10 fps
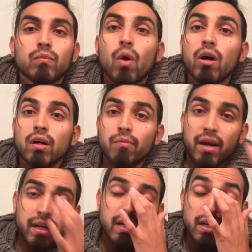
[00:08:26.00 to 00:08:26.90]
welcome,
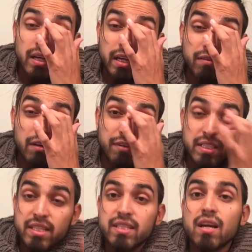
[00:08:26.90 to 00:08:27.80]
right? Even if it's
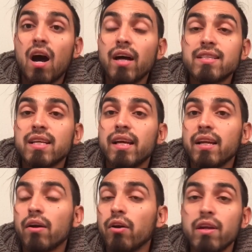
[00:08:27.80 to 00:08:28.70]
just
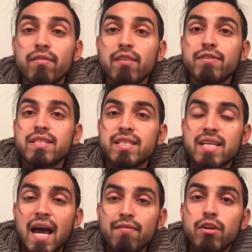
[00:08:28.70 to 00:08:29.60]
content, or even if it's just
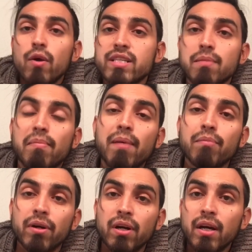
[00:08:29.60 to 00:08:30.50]
having you as a
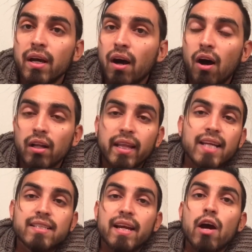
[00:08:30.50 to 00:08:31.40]
member, all of
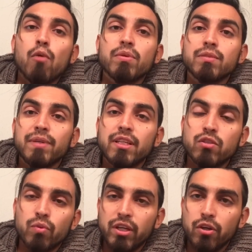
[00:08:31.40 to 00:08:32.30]
that's going to help us, because
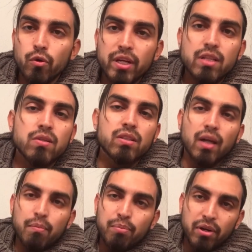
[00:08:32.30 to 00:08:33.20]
we do need to
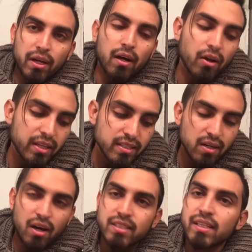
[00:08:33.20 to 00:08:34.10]
start putting all this
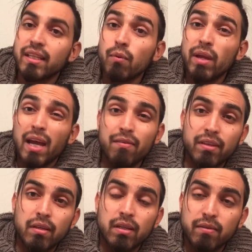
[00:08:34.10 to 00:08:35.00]
content that we have
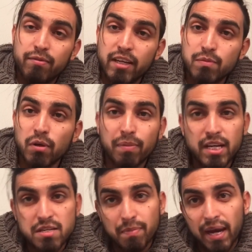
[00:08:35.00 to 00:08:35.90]
in the Facebook
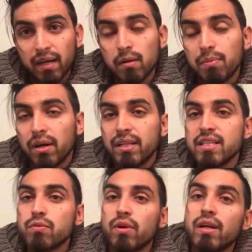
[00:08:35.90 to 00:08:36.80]
page back up on
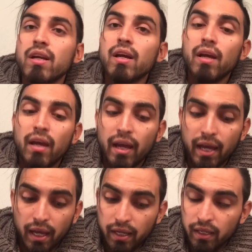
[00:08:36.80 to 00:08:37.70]
this one,
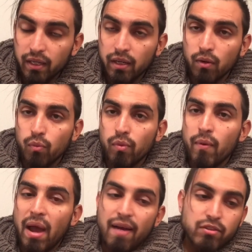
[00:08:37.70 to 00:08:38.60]
and
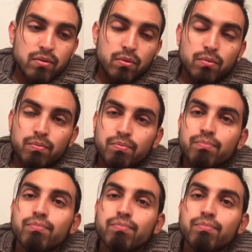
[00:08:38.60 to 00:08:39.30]
we have to